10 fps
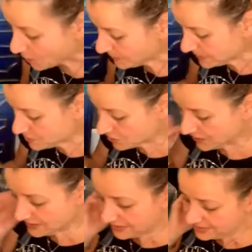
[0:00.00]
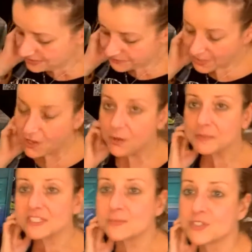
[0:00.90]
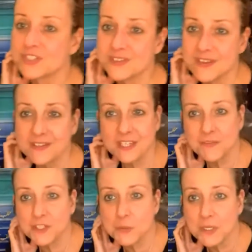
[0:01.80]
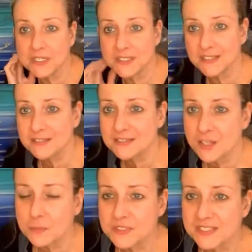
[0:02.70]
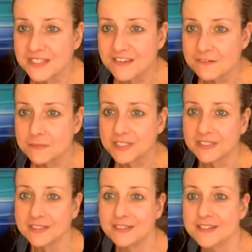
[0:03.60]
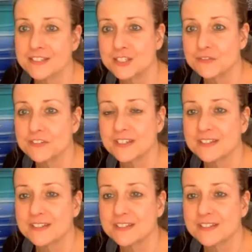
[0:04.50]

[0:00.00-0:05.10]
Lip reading: hope you enjoyed that. I hope this was giving you ideas. Obviously, everybody has a different